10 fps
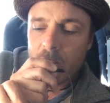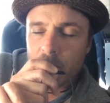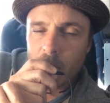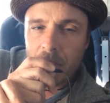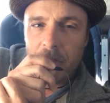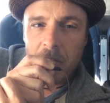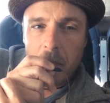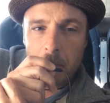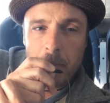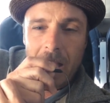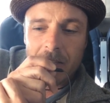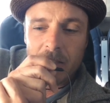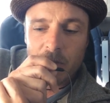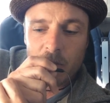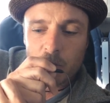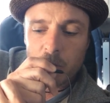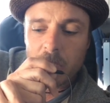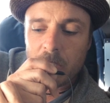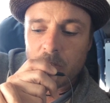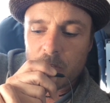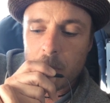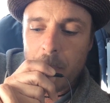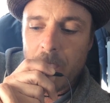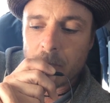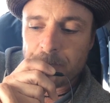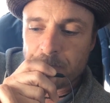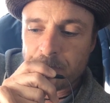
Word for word: So I think balance is really just about